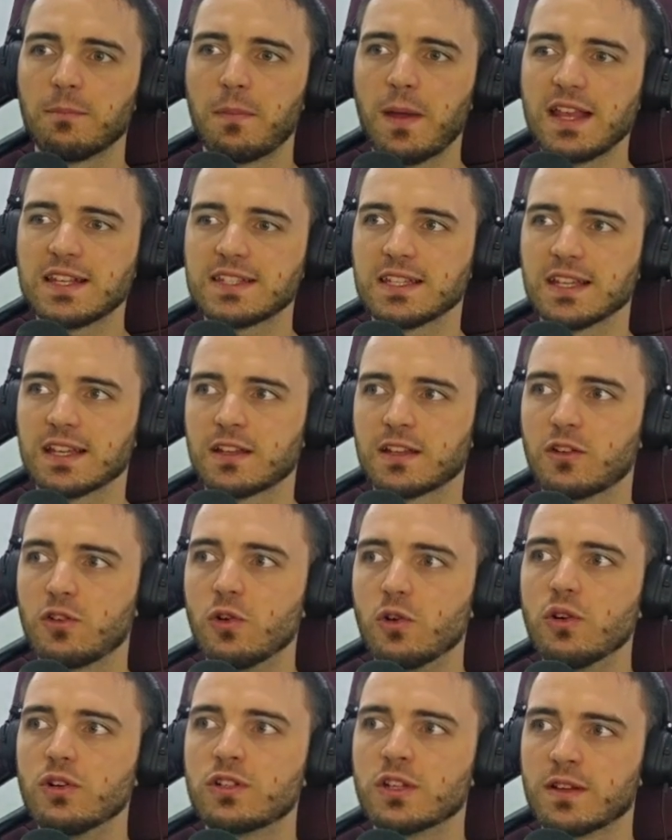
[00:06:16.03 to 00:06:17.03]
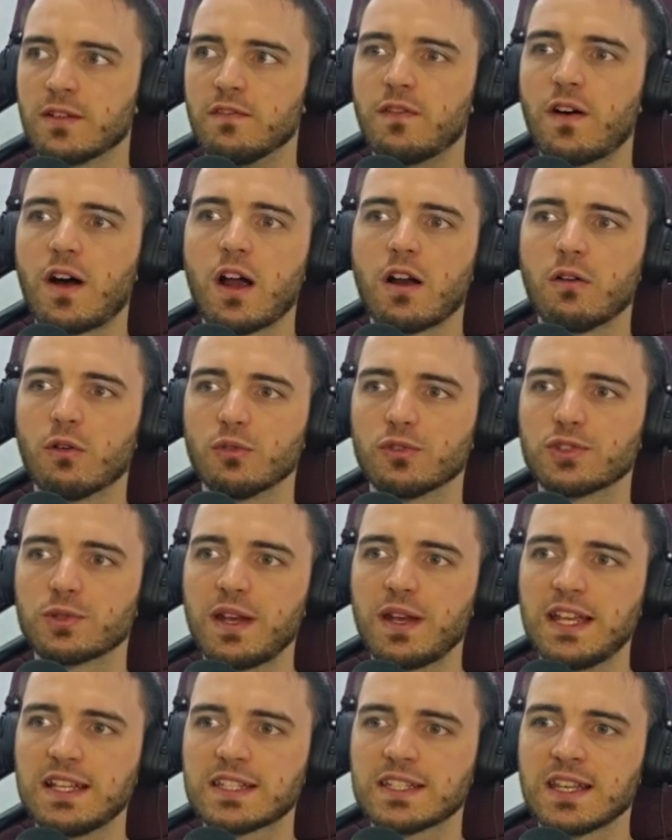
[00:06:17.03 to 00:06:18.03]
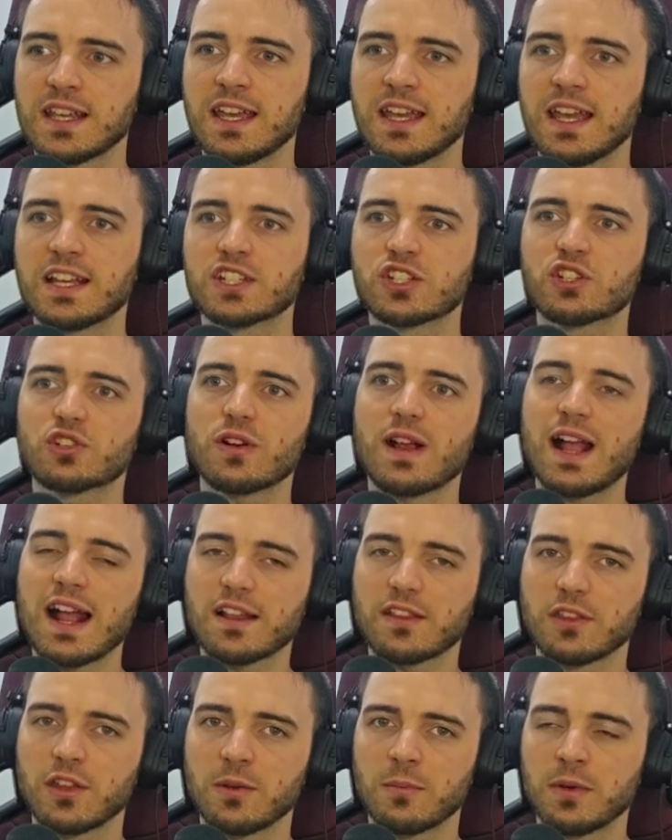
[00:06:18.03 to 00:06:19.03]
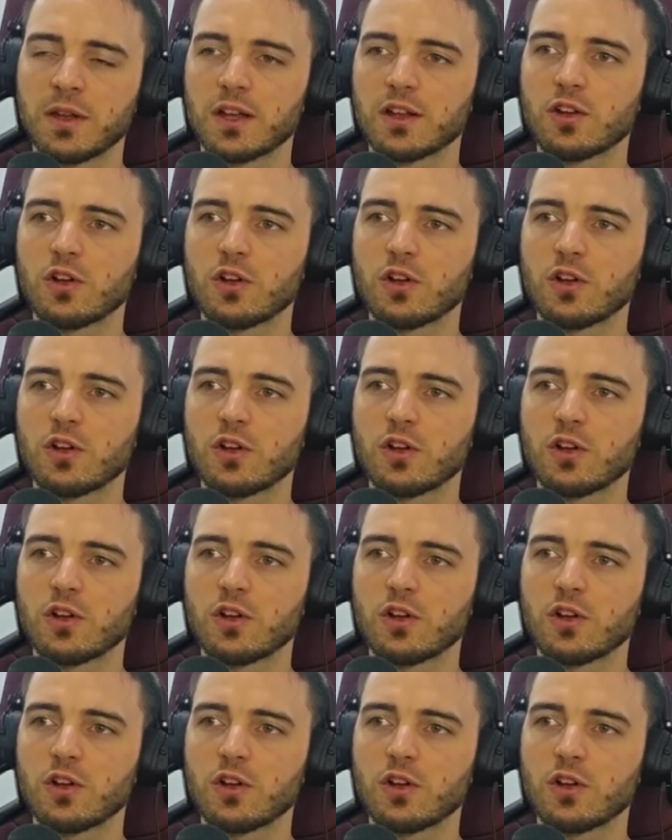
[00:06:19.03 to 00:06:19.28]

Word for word: basic good viral tweets, extract them,